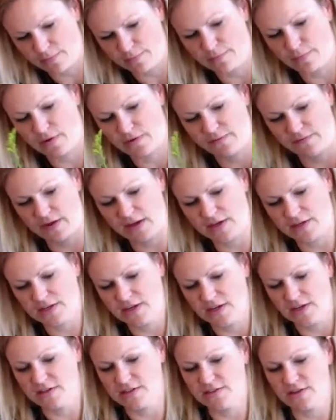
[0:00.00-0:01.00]

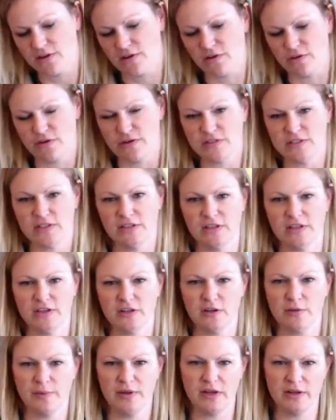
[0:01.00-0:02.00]
Perfect. So there's a
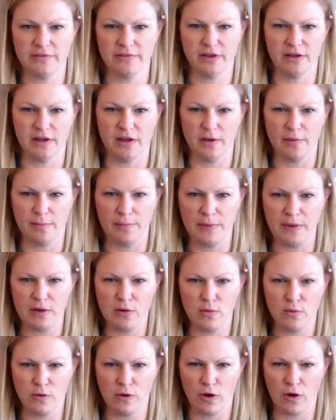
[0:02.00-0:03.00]
little bit of a big
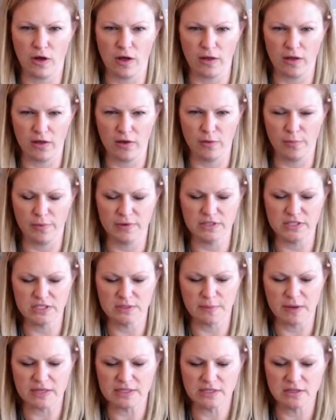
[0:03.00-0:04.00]
open
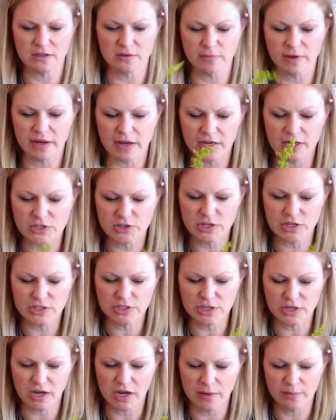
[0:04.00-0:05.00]
space here in my
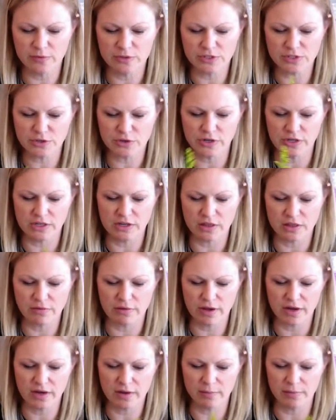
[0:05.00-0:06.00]
hydrangea. I'm just going to
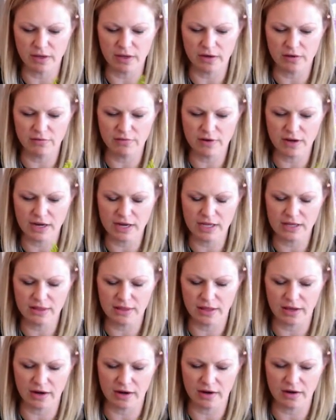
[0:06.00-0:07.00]
thread him in right
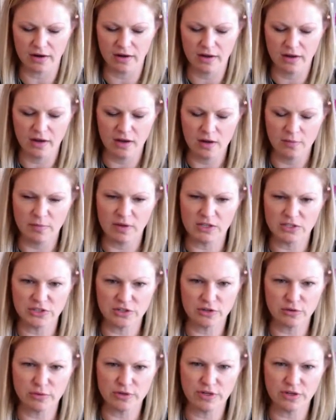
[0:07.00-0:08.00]
there. Make
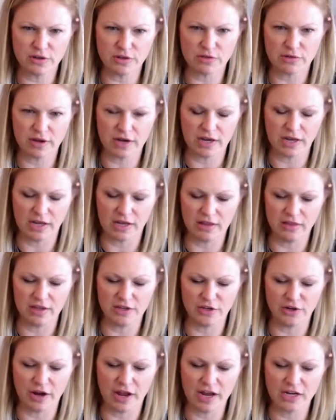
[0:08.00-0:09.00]
sure when you're threading in that
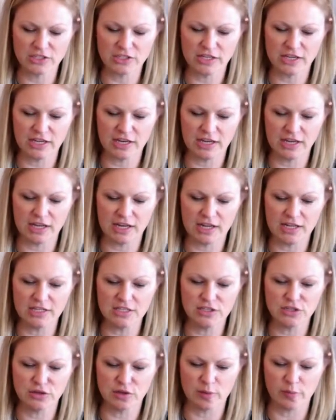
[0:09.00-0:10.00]
you're actually getting it
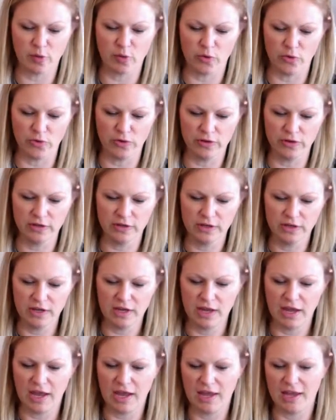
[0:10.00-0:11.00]
into the bowl
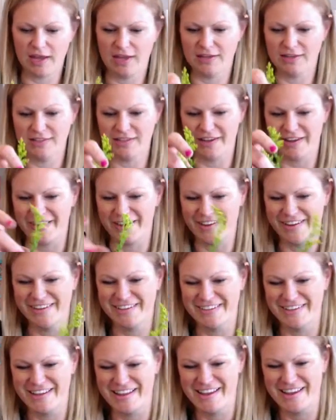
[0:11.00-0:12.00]
and
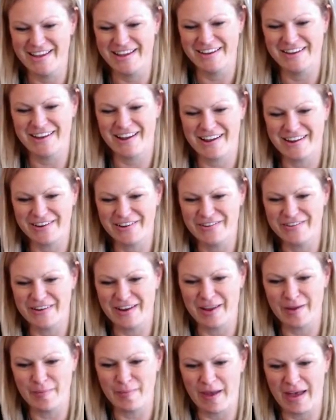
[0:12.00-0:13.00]
not
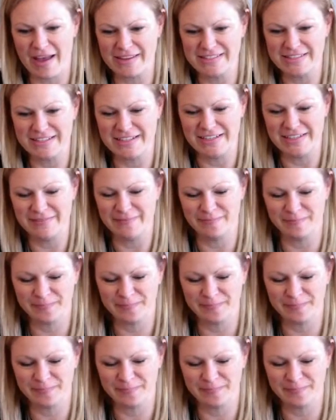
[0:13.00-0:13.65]
going past it.